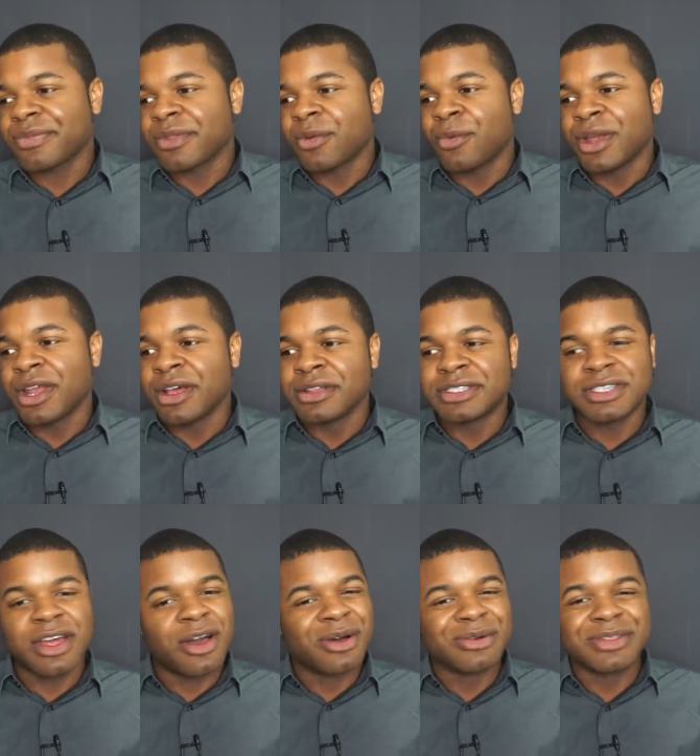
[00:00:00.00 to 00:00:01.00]
what
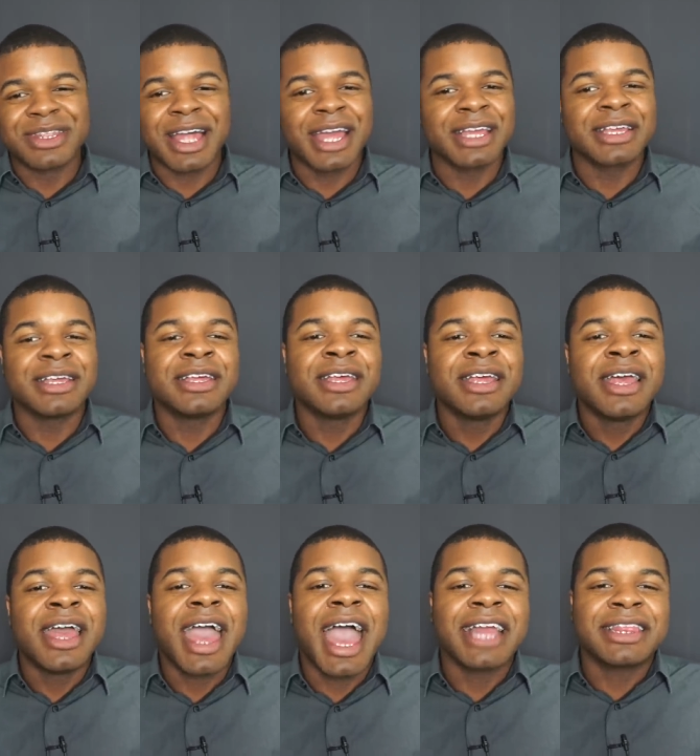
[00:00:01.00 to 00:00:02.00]
else oh like
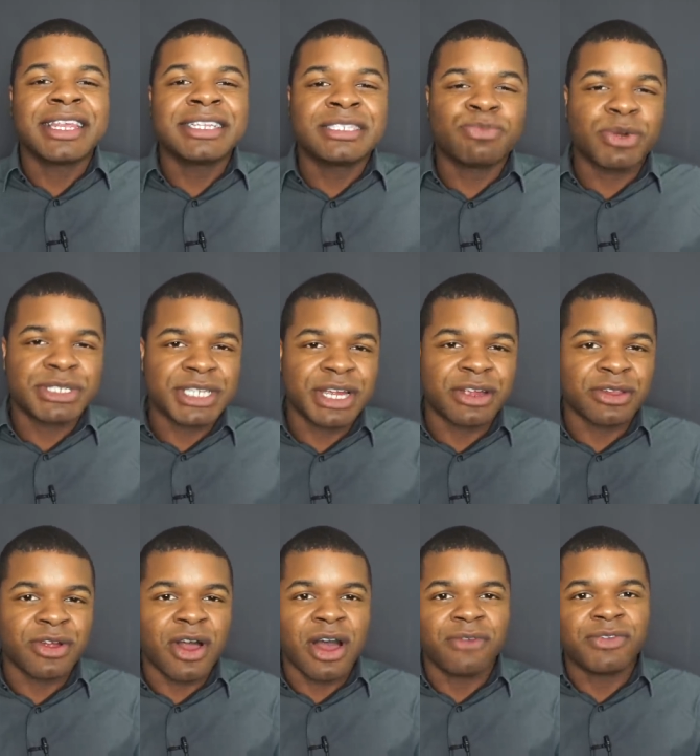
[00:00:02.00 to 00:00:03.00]
at this
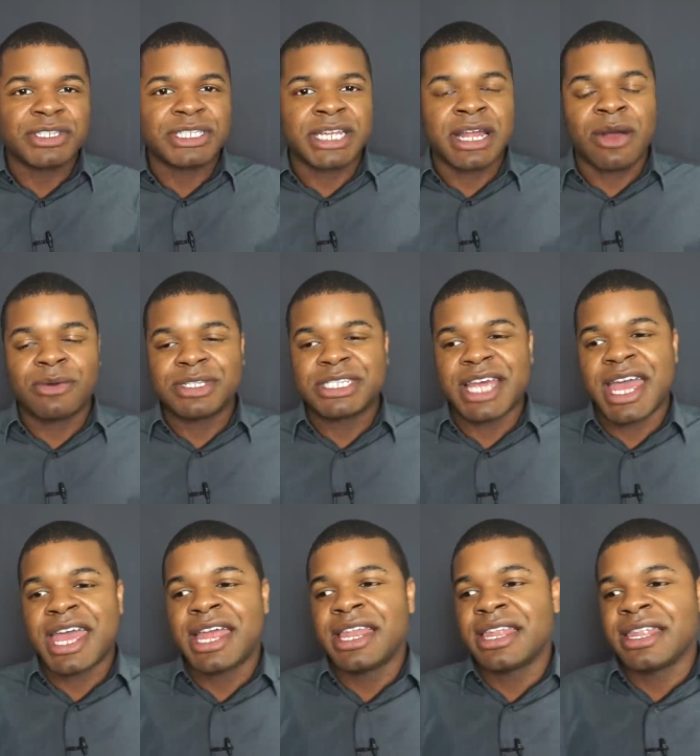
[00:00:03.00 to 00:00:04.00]
particular office that I was
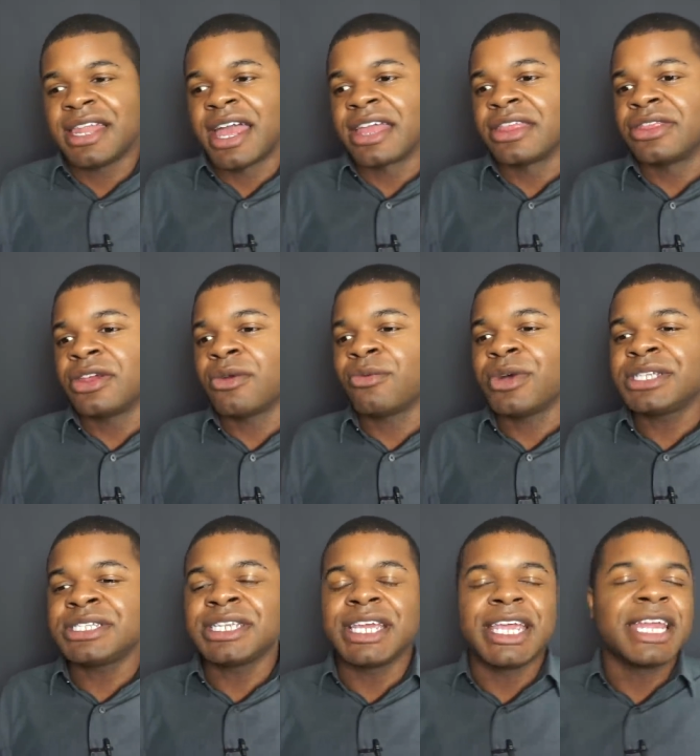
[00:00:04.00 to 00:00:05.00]
at, like there
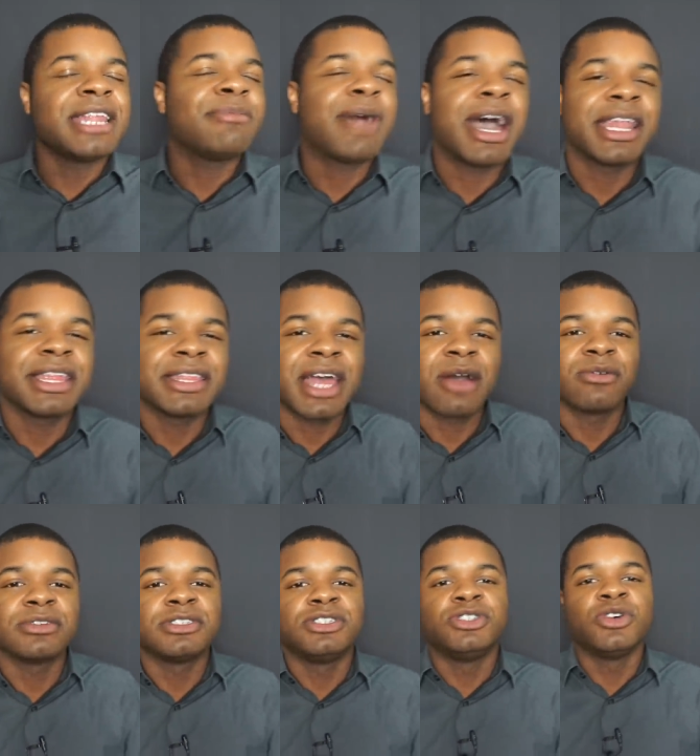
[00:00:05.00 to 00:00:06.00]
wasn't anybody that
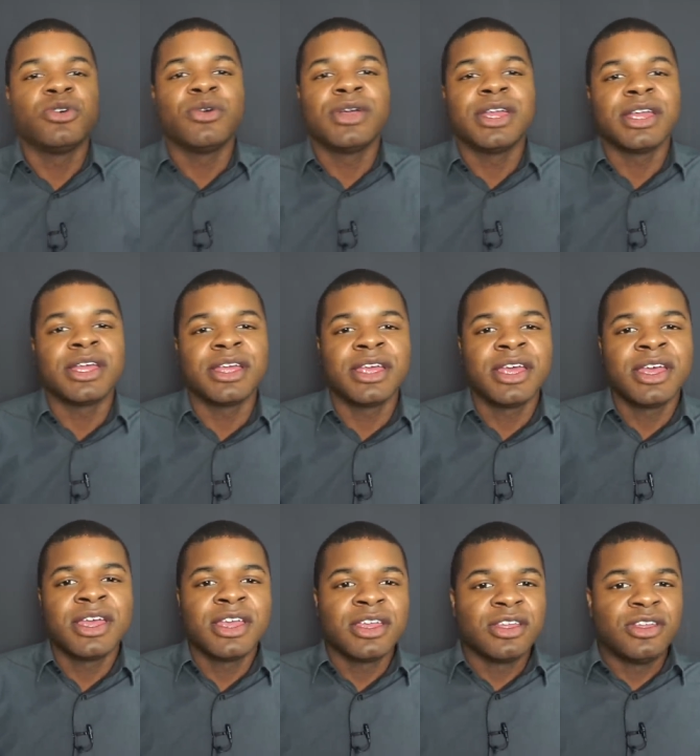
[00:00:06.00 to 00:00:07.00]
was doing,
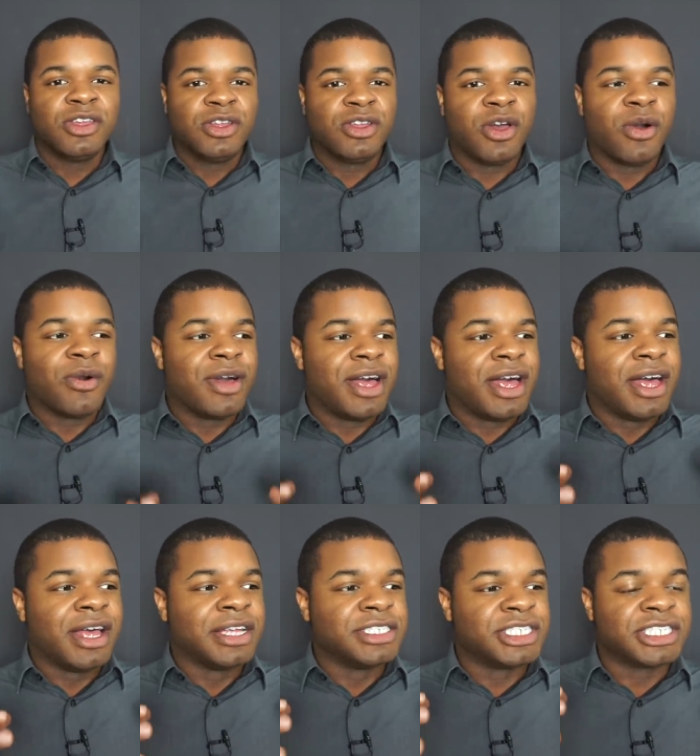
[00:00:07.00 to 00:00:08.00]
you know,
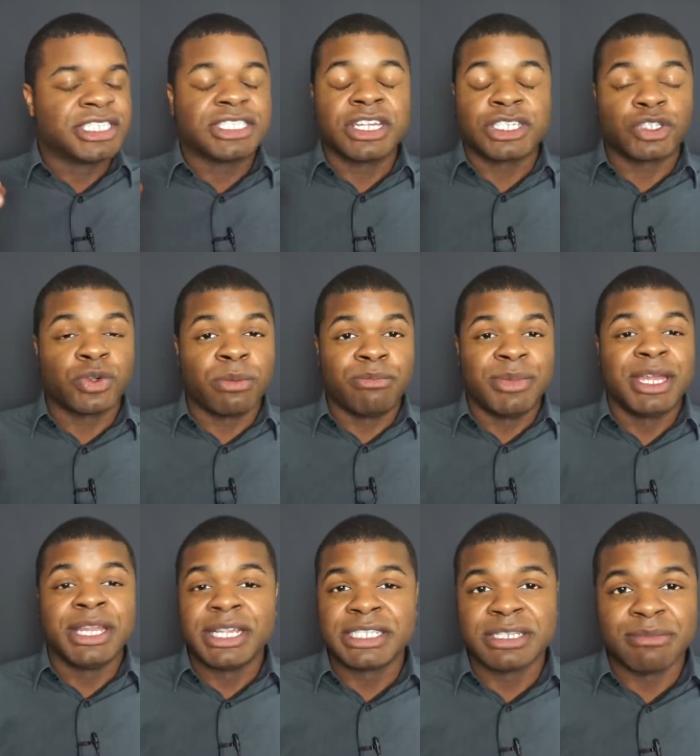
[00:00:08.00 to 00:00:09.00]
uh, just a
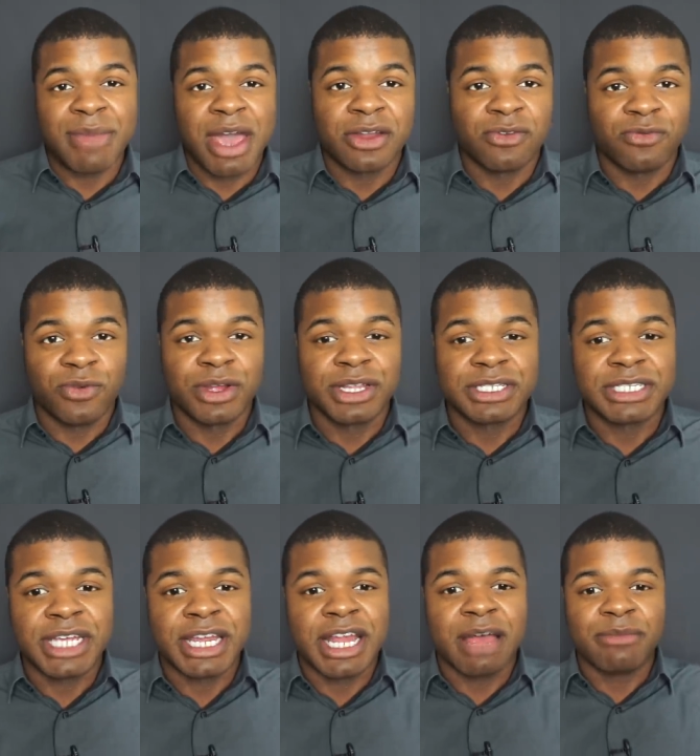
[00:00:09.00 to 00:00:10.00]
tremendous amount of real
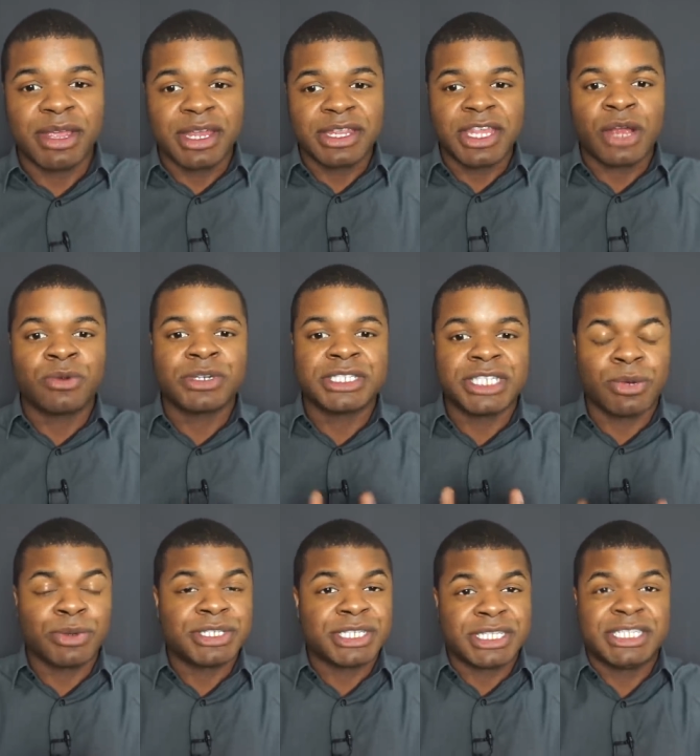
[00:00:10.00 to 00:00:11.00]
estate. I mean, there was there
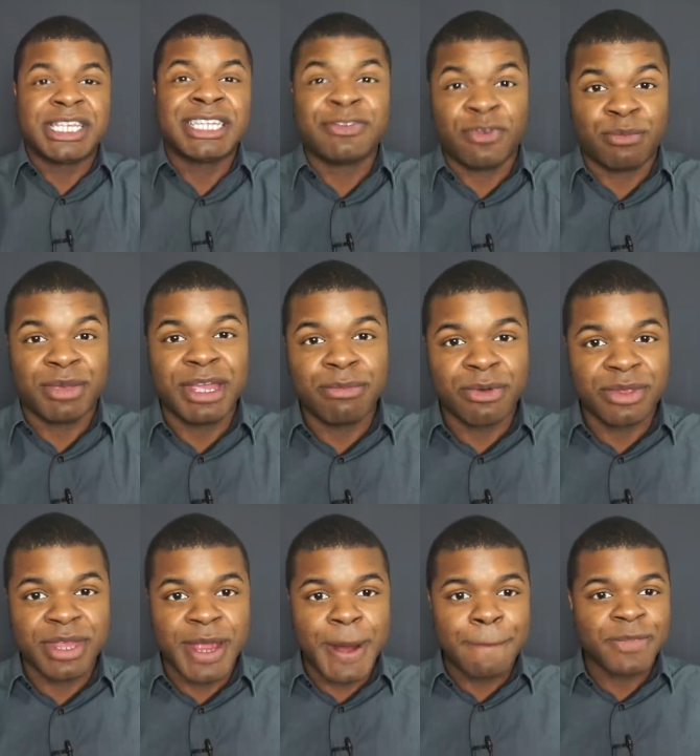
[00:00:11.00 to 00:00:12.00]
were successful people
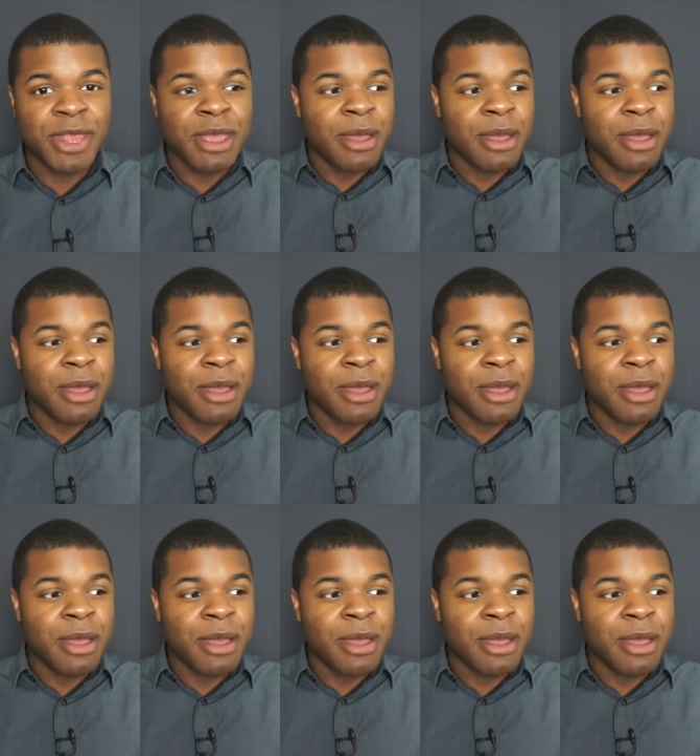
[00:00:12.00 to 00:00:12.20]
there,